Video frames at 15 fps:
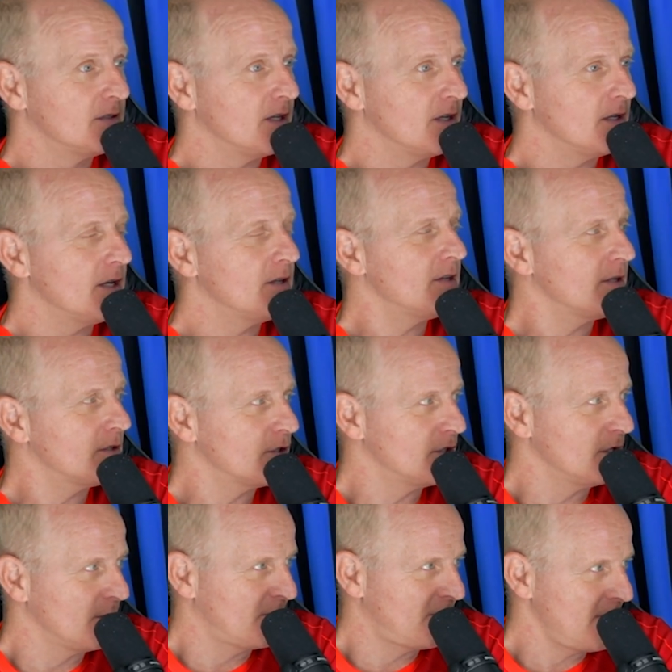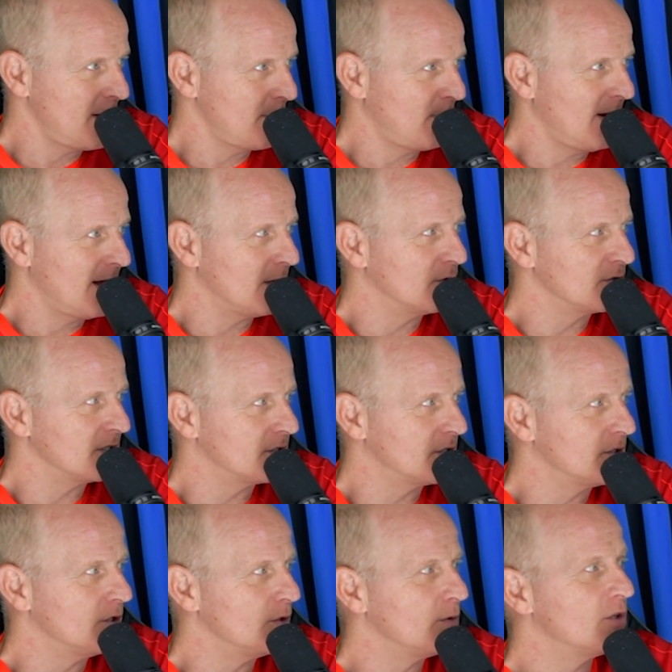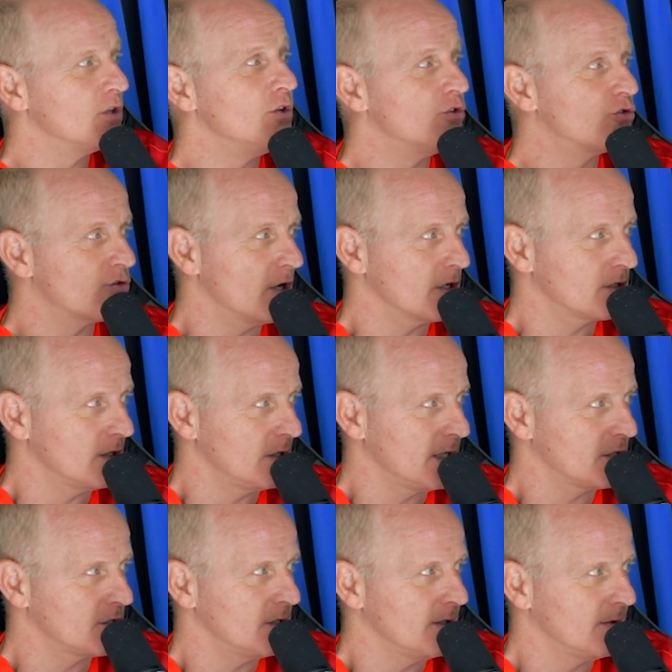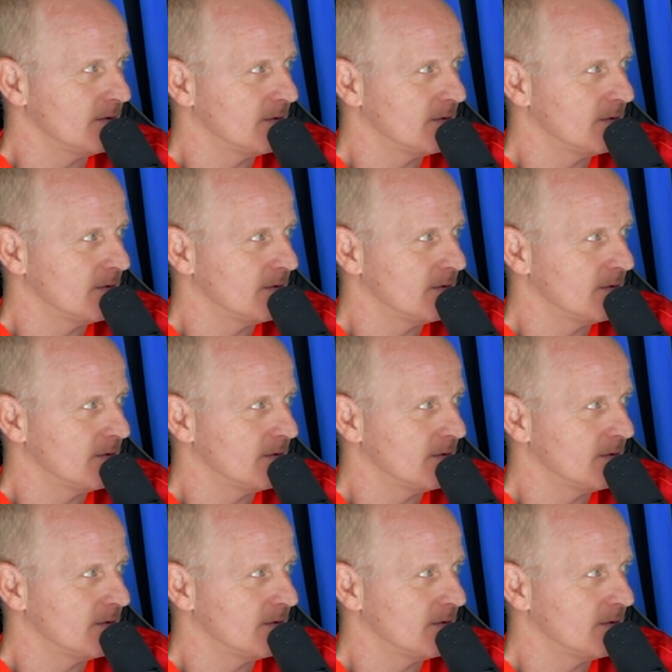Is it to do with fair play or is it to do with the new structure next year?